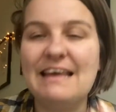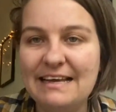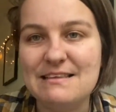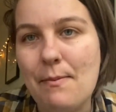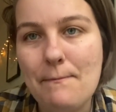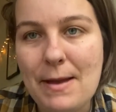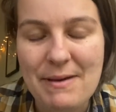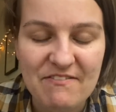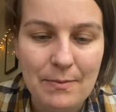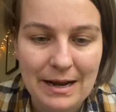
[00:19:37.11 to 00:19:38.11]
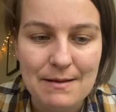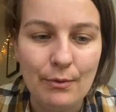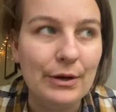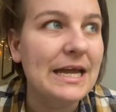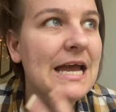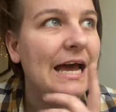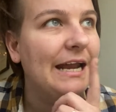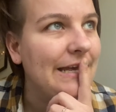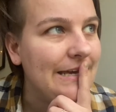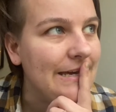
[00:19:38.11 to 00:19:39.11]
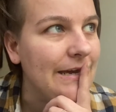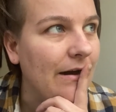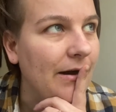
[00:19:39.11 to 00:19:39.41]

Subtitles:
a bit of a playboy and he